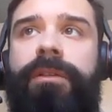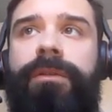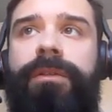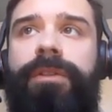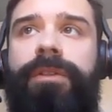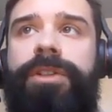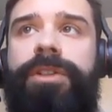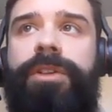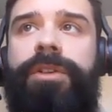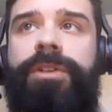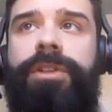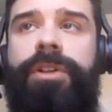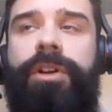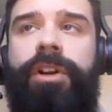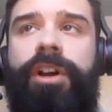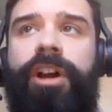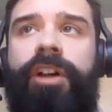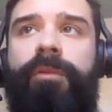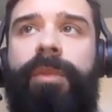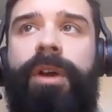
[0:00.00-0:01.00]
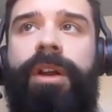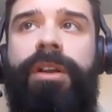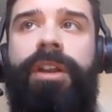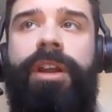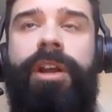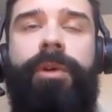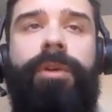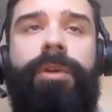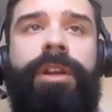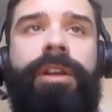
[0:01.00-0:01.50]
First, I'll start off by
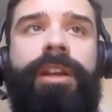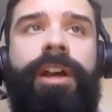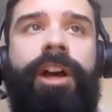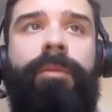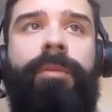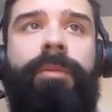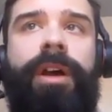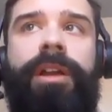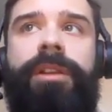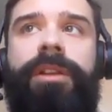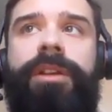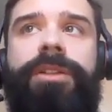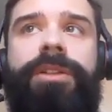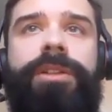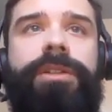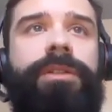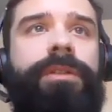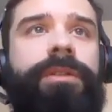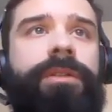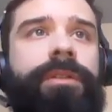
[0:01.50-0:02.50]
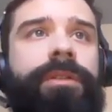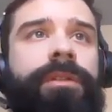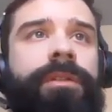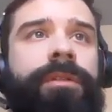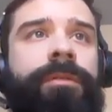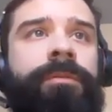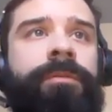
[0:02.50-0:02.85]
narrowing down my list.